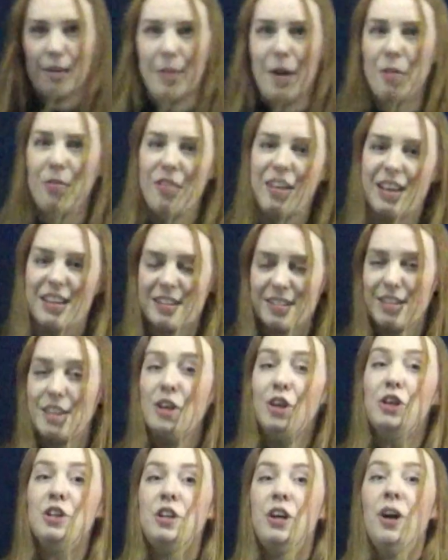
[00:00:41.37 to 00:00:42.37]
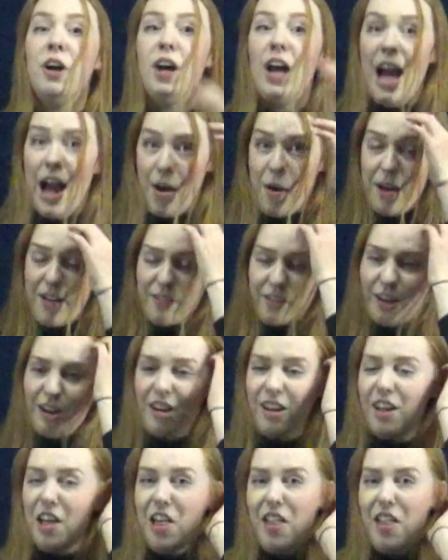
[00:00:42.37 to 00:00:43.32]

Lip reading: about this. However,